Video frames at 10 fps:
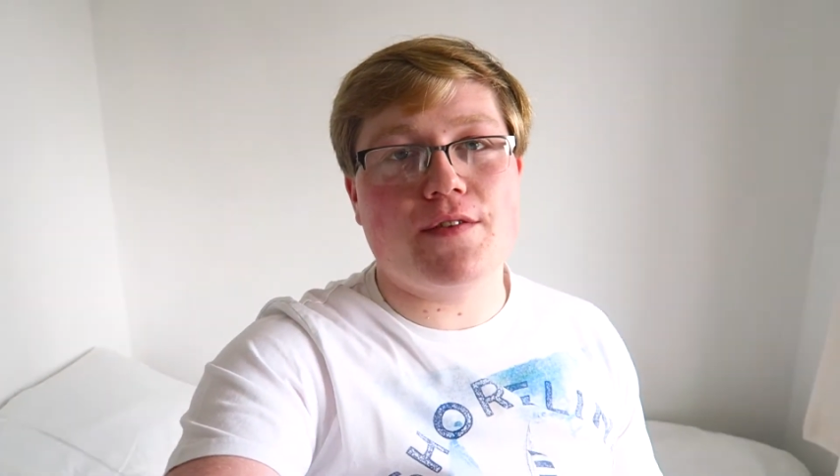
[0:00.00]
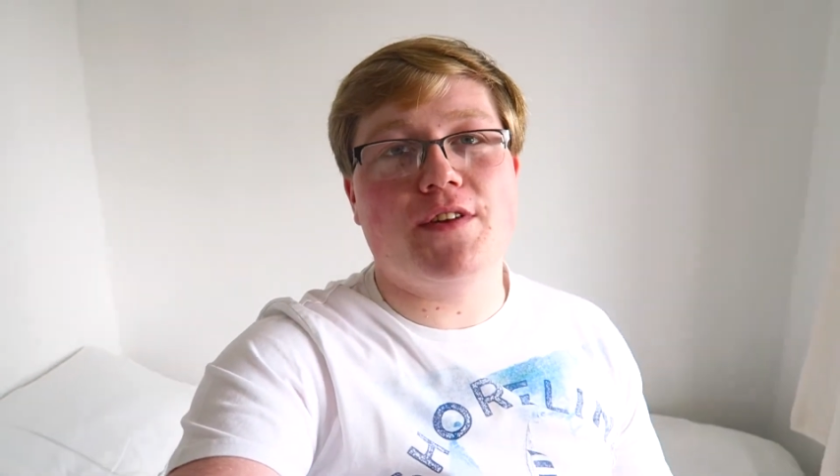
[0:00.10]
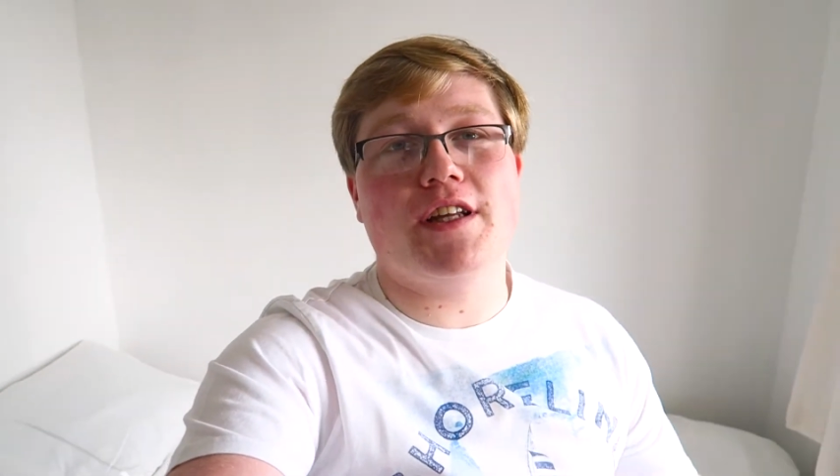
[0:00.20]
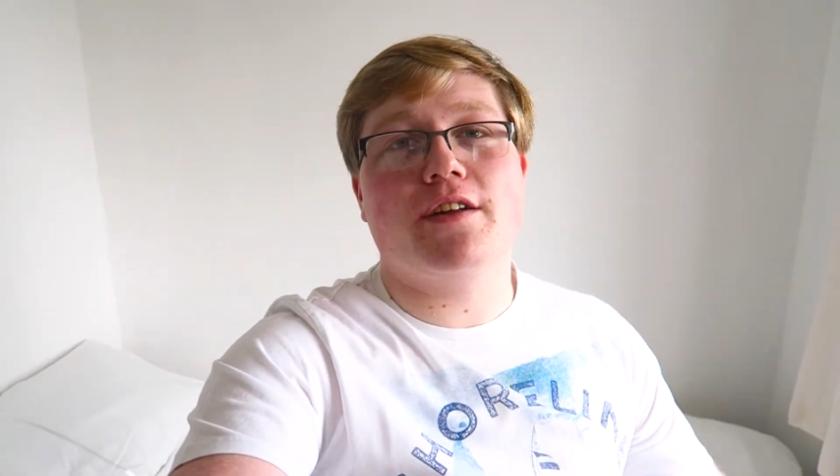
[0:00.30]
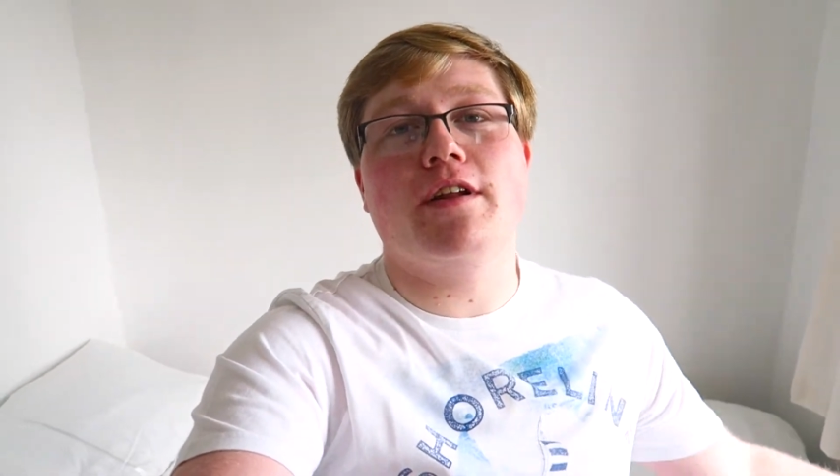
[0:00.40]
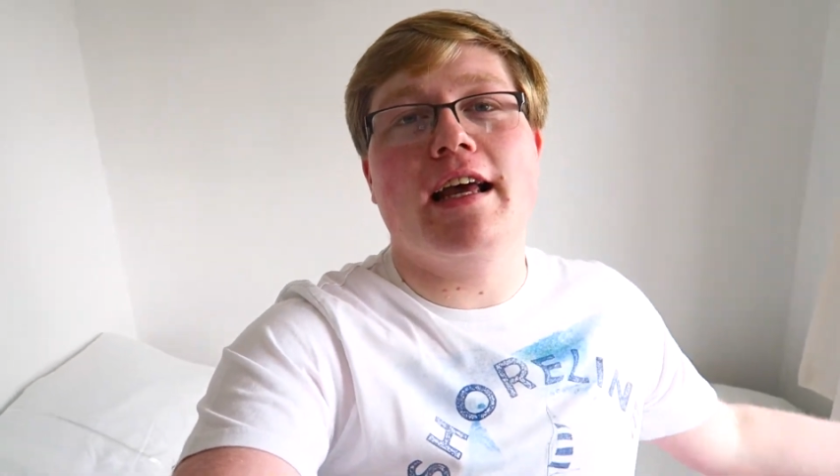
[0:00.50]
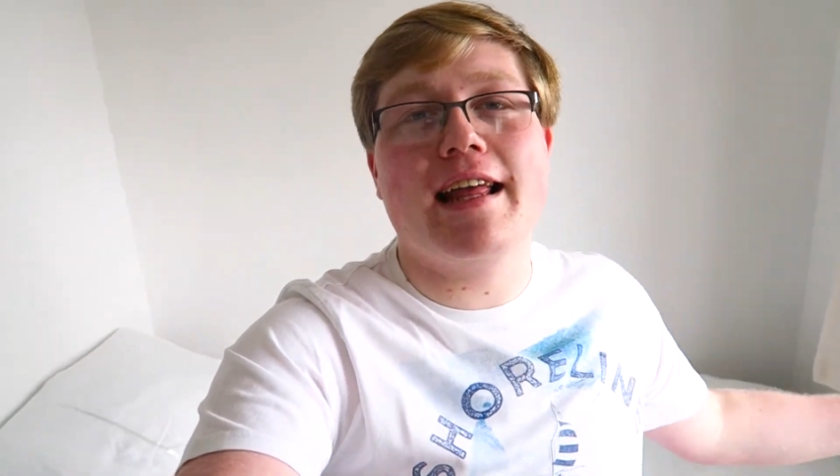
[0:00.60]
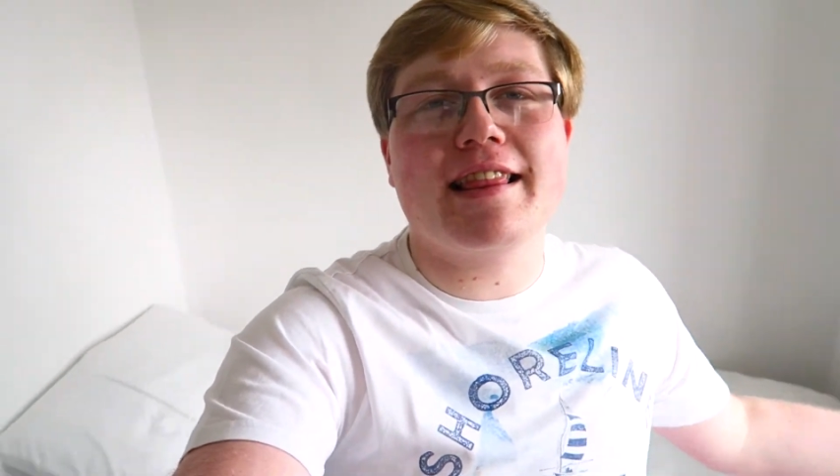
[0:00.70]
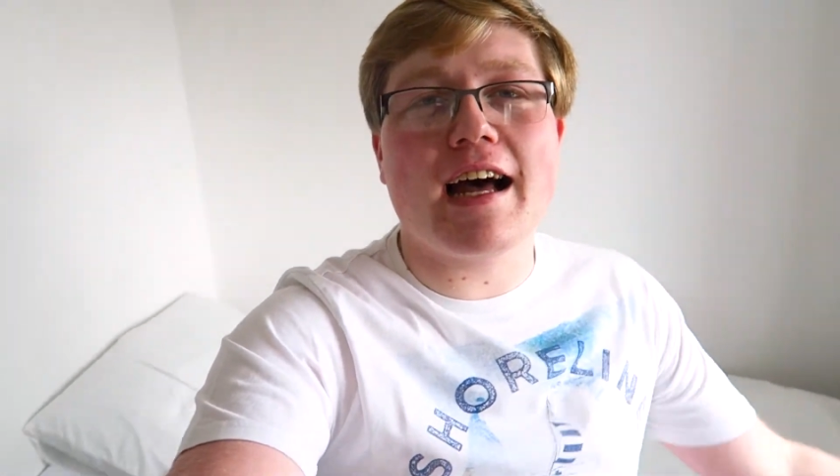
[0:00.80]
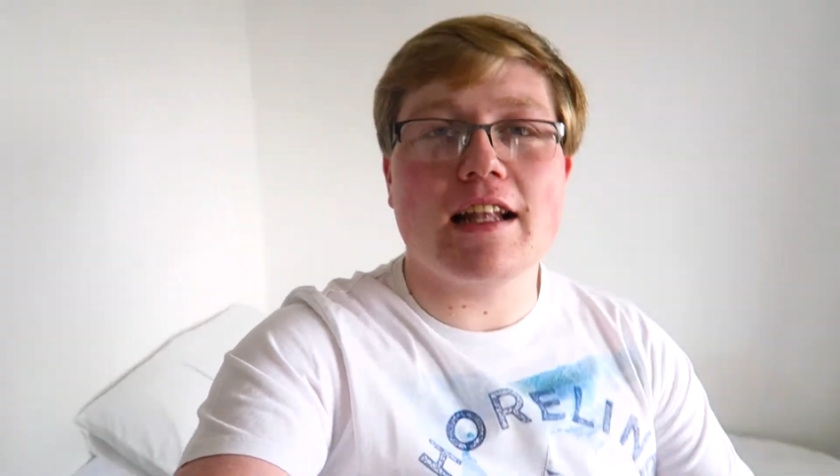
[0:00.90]
If you did,
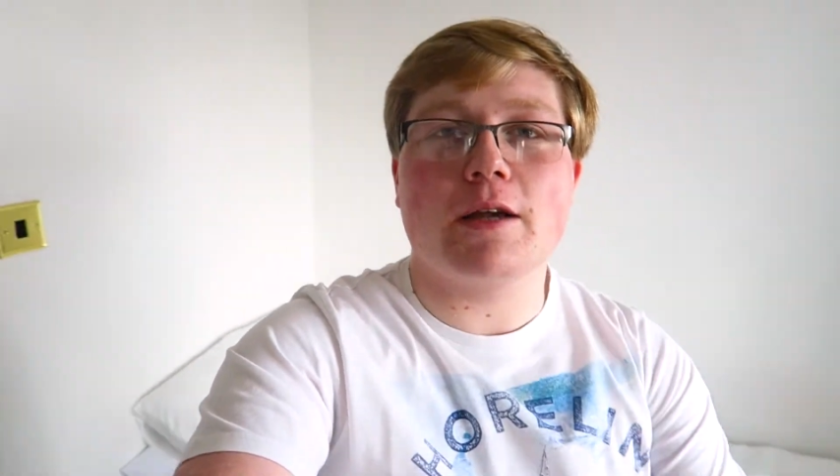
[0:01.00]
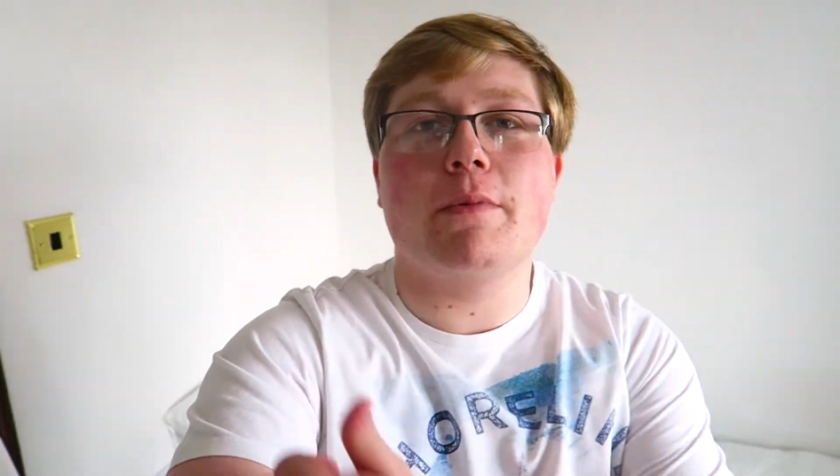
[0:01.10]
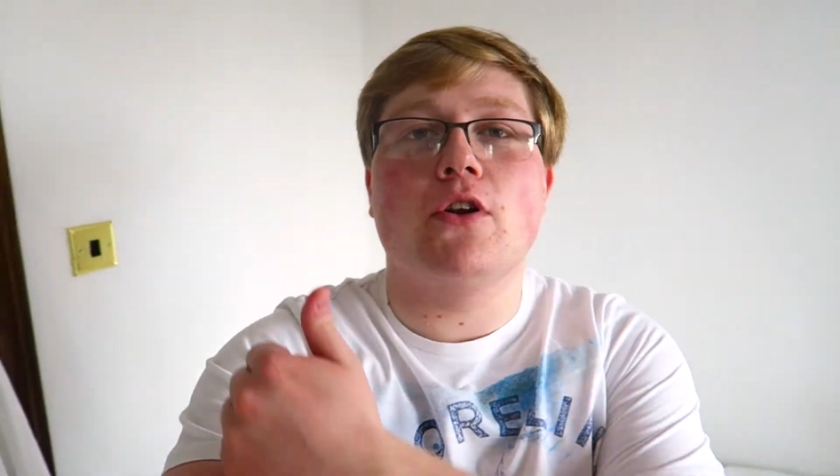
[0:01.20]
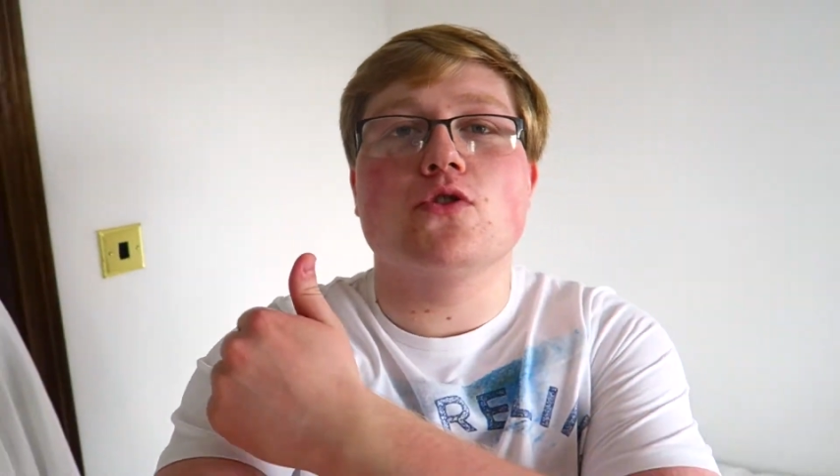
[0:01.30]
hit that like button.